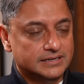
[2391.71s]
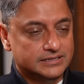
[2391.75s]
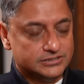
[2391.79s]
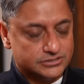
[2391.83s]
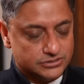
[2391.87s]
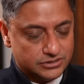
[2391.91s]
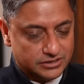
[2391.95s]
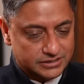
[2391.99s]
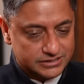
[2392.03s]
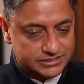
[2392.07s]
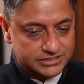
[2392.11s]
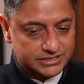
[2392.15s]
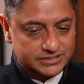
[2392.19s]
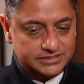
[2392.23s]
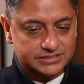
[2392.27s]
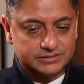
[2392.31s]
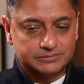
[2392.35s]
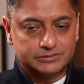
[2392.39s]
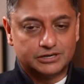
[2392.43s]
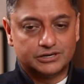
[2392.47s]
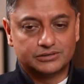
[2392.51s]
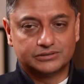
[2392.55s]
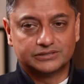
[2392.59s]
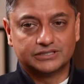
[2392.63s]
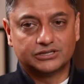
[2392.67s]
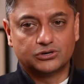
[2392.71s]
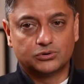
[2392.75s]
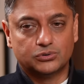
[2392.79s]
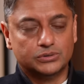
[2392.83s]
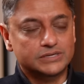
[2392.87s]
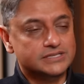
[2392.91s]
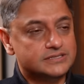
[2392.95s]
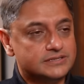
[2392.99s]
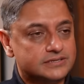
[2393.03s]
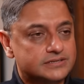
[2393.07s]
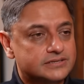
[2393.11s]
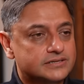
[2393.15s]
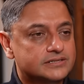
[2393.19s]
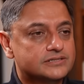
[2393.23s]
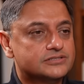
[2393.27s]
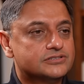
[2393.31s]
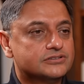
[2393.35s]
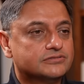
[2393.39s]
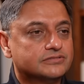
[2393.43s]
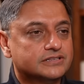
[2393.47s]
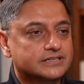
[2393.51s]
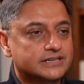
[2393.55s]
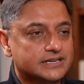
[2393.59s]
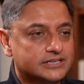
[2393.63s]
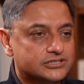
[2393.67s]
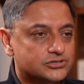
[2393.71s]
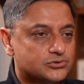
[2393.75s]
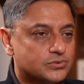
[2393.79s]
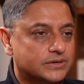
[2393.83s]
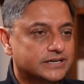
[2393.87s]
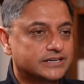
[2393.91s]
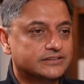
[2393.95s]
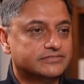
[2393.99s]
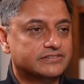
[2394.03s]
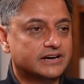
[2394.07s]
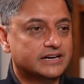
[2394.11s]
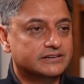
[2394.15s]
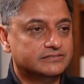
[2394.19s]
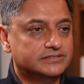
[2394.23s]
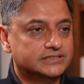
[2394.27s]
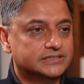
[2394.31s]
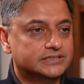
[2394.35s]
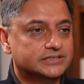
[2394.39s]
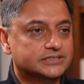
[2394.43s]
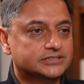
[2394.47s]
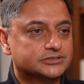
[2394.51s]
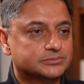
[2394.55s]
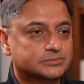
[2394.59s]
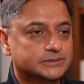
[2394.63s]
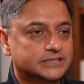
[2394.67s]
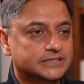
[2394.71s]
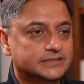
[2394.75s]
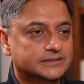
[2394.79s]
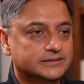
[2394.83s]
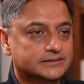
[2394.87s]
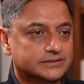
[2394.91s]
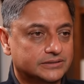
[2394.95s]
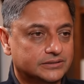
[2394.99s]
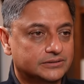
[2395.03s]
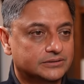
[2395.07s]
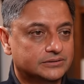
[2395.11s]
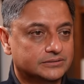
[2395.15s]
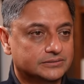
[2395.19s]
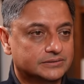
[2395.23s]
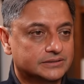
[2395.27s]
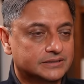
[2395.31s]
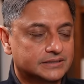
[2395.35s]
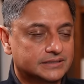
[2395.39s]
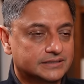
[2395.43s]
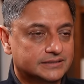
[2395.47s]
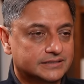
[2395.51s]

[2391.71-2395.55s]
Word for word: it's not just about the coincidence of the next 25 years being, you know,